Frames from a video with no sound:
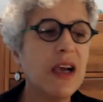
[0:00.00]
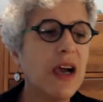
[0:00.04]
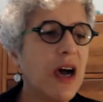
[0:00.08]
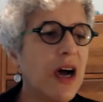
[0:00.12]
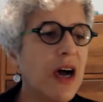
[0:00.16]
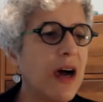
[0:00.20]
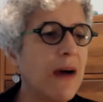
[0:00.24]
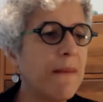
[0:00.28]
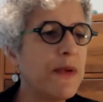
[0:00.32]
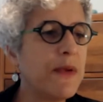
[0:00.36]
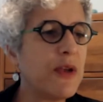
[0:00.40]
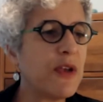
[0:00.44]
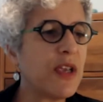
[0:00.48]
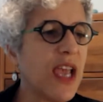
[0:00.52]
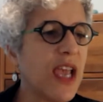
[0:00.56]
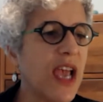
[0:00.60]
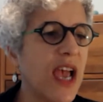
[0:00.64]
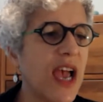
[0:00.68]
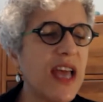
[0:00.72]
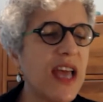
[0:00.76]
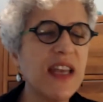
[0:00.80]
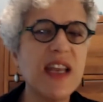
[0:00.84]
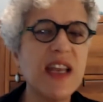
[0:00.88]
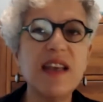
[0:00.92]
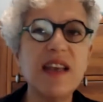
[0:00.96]
Uh,
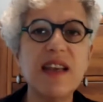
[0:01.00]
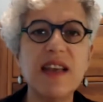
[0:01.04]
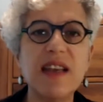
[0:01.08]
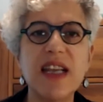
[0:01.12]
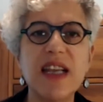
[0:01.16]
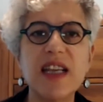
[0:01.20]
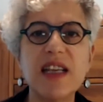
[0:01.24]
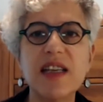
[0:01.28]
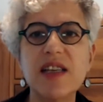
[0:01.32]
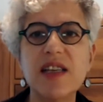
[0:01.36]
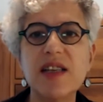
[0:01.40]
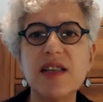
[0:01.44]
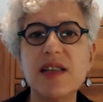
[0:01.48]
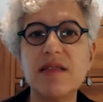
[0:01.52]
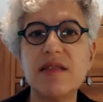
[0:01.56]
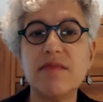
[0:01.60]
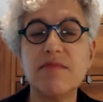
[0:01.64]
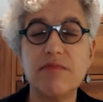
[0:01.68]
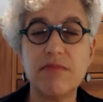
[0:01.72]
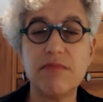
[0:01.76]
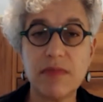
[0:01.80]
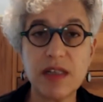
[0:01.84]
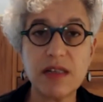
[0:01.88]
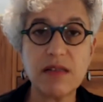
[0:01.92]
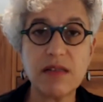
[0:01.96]
Buchanan is
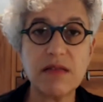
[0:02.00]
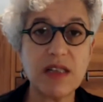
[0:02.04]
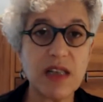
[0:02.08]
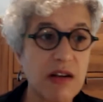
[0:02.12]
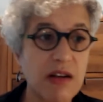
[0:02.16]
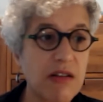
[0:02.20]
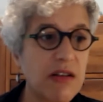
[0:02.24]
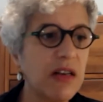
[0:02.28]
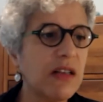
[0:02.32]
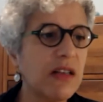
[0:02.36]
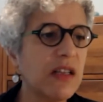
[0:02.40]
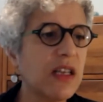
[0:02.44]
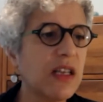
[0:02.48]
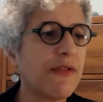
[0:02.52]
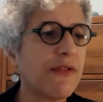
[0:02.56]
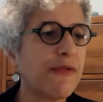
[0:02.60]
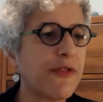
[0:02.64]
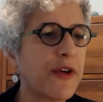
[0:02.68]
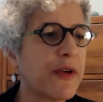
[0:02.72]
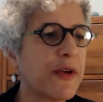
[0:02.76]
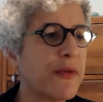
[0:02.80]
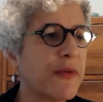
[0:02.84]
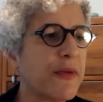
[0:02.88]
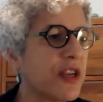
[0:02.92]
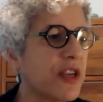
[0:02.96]
currently a
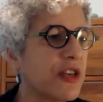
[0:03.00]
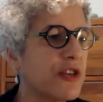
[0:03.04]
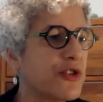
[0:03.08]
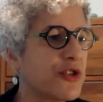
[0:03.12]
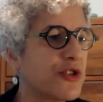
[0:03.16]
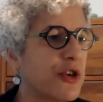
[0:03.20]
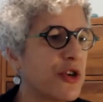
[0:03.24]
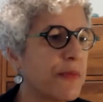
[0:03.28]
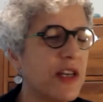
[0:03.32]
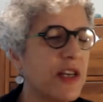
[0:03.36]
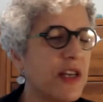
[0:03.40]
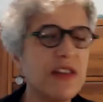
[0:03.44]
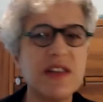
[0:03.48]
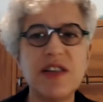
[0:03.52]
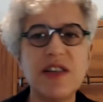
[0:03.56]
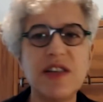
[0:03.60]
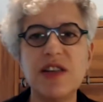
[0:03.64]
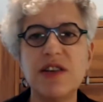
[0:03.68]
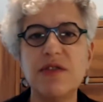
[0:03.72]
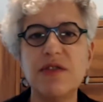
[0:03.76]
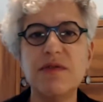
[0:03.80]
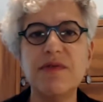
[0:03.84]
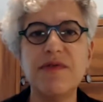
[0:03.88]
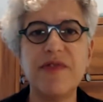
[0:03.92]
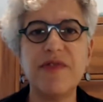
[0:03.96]
frequent contributor
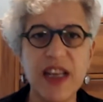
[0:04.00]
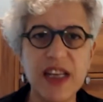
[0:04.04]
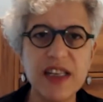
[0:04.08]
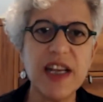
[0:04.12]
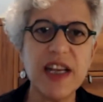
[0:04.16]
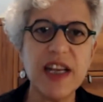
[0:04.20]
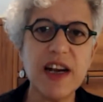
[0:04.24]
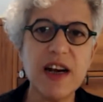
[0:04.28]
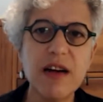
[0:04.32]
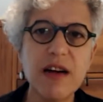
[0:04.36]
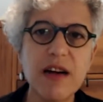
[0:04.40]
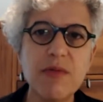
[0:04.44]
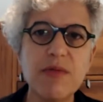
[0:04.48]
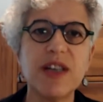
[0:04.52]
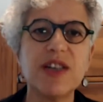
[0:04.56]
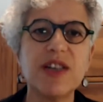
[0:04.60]
to VDARE,